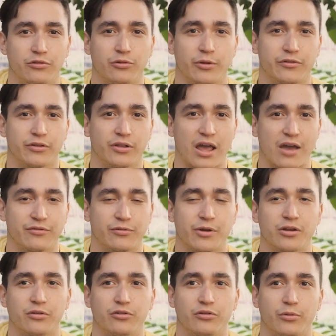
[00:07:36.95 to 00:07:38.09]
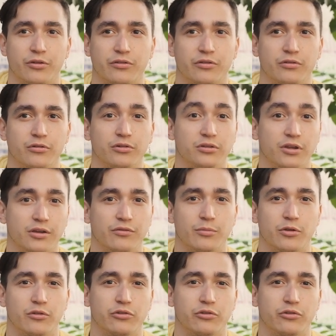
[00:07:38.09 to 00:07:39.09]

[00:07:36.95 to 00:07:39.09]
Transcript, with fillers: She wants to laugh around you. She wants good dick from you.